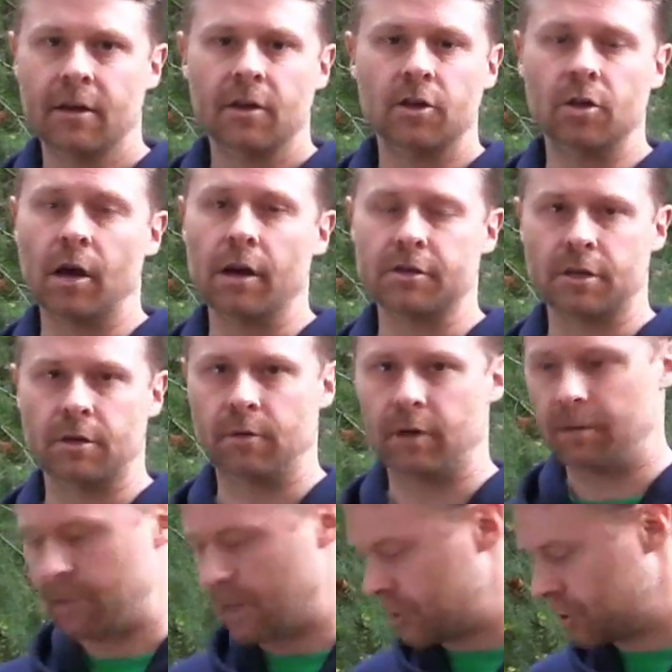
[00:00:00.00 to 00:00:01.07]
You also want to
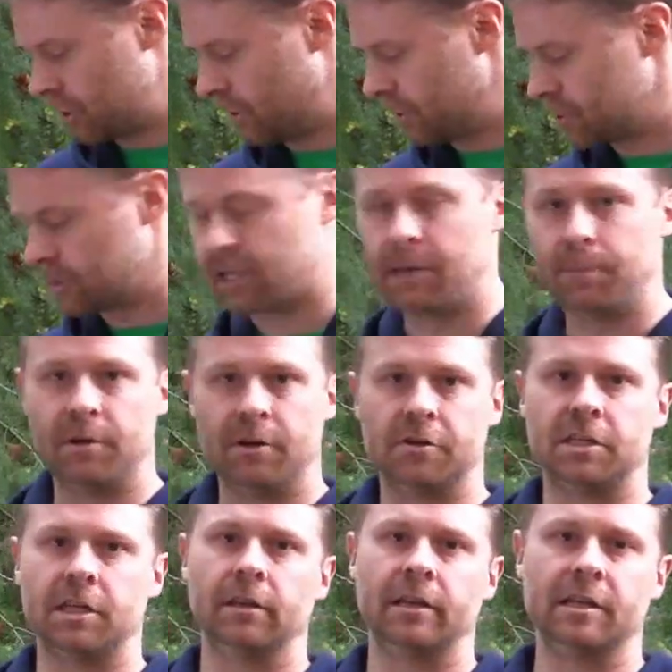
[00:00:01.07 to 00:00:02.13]
make sure that you're keeping your
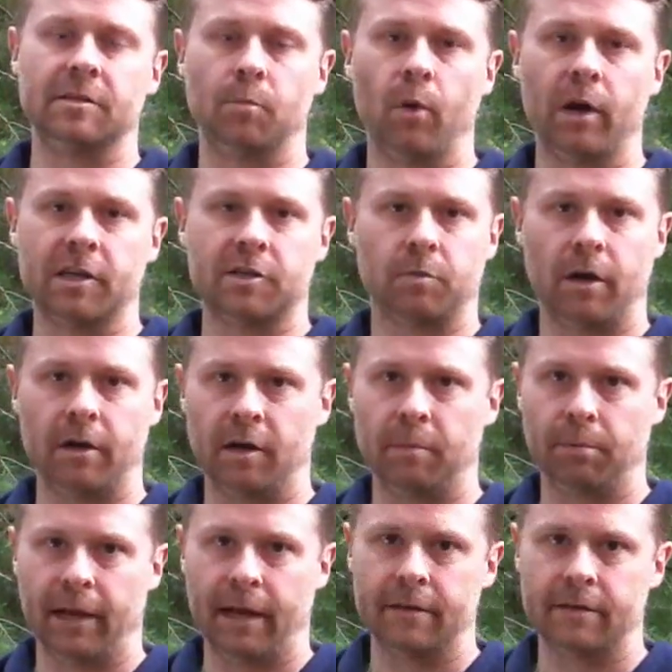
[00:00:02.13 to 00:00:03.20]
seedlings moist while you're
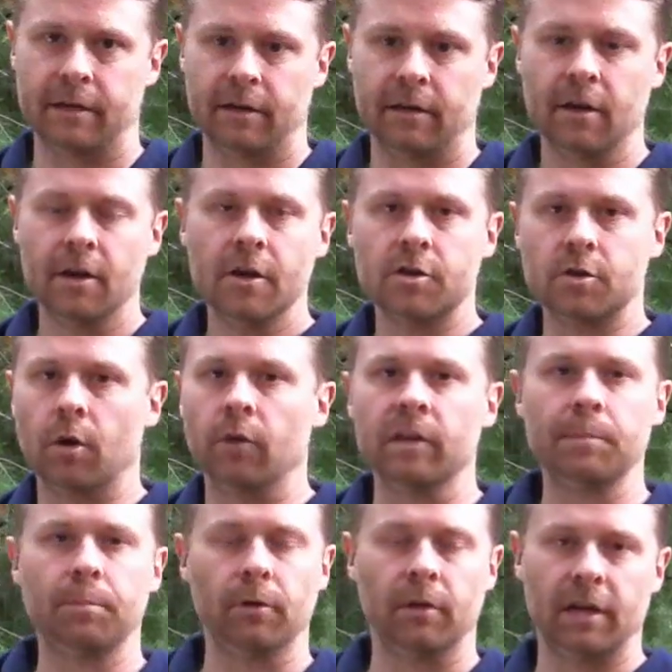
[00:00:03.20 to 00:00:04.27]
planting. So only
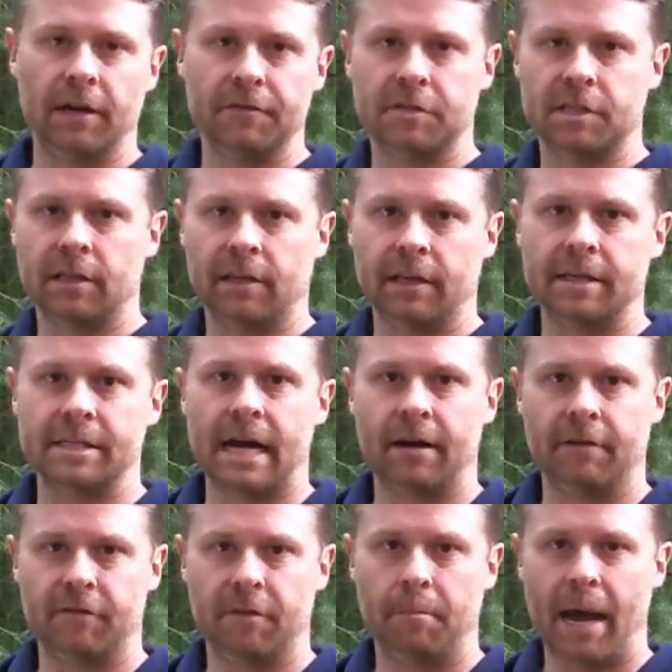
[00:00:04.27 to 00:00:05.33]
pull enough seedlings out
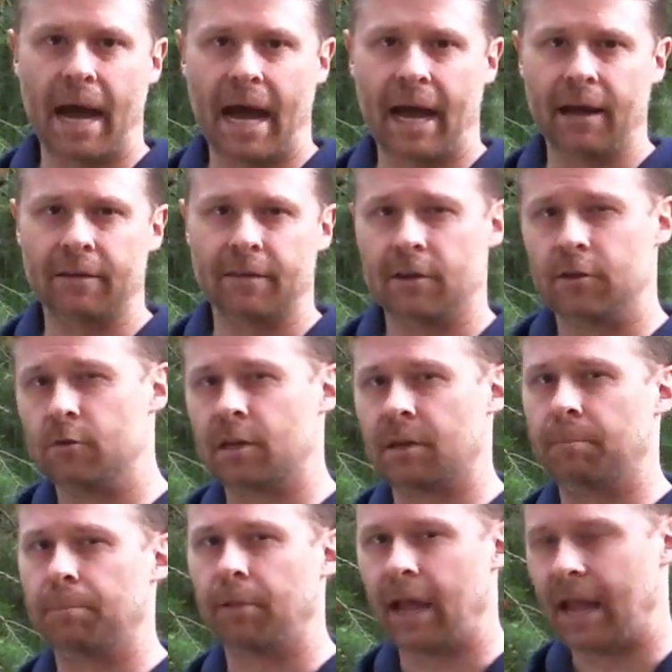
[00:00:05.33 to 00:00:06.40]
of the bag that you can
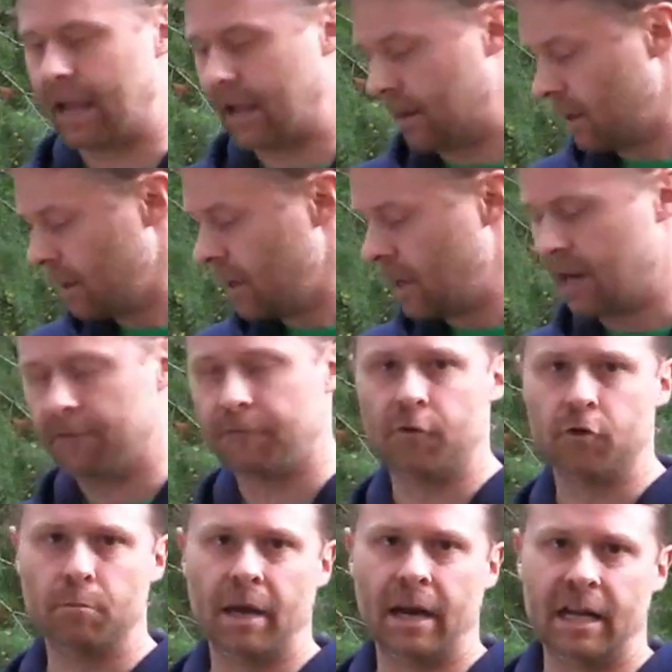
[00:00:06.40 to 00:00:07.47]
plant in a
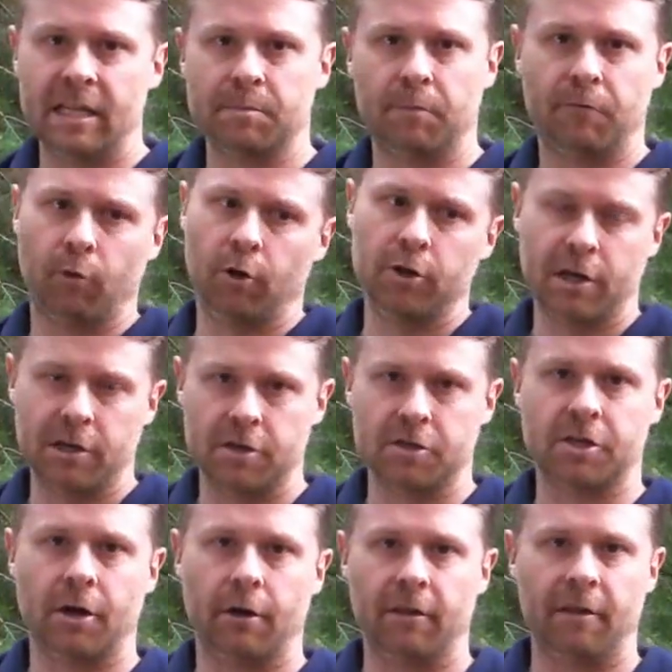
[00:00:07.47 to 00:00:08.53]
few minutes before you can just
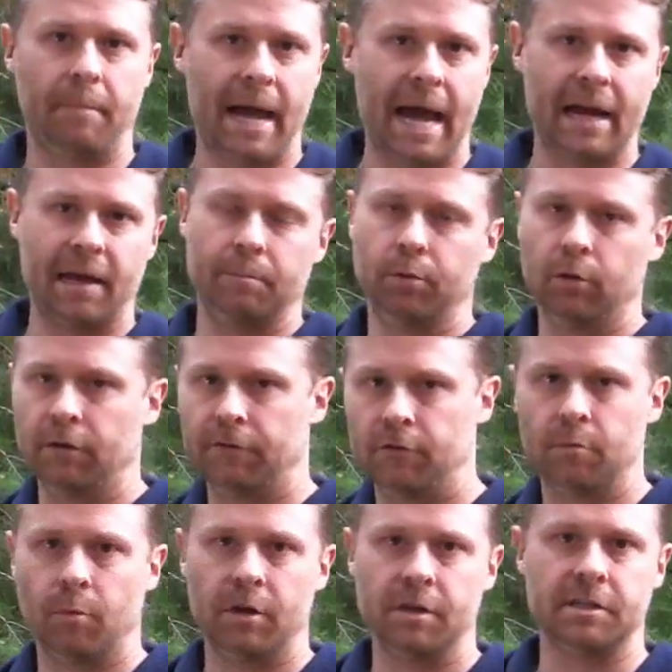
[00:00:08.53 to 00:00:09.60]
go to the bag and pull a few
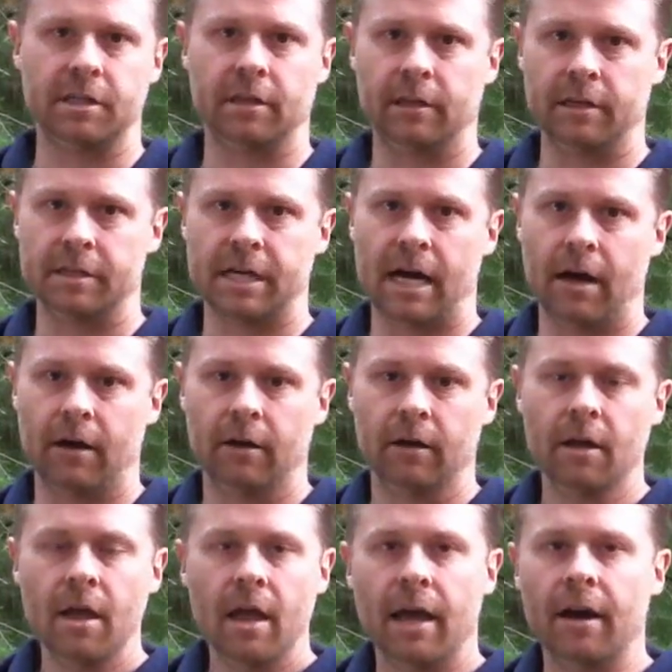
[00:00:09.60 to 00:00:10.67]
more seedlings out.
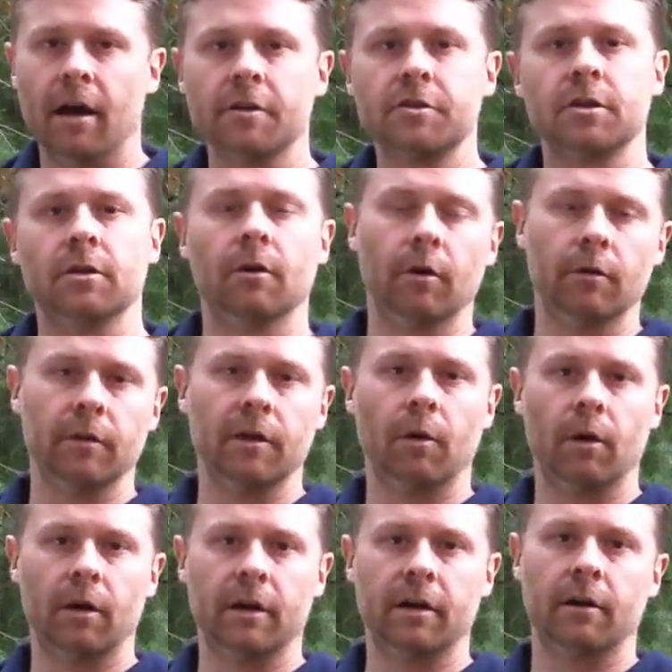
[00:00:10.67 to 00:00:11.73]
And also only
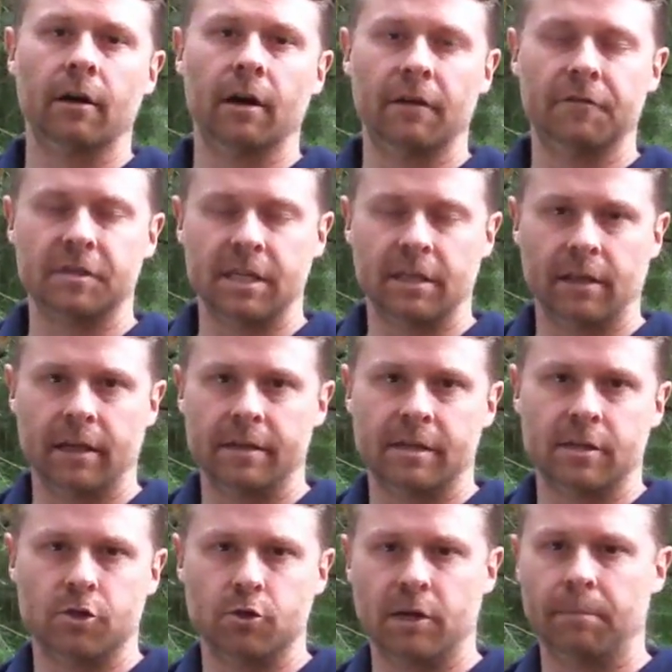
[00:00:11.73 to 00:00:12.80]
order enough seedlings
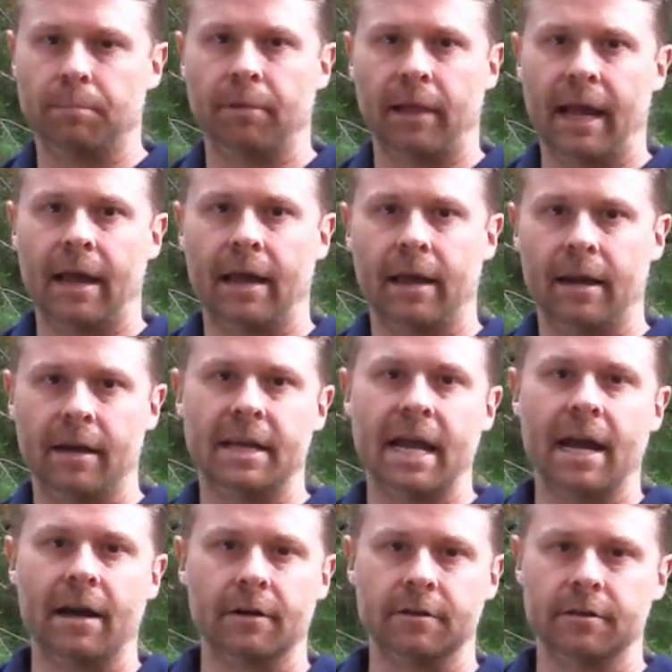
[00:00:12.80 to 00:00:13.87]
that you can plant in a
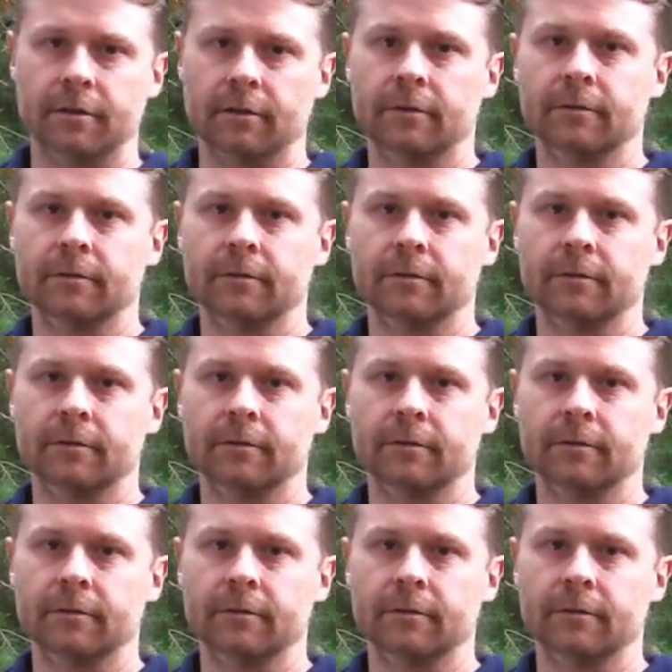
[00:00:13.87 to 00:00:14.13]
day or two.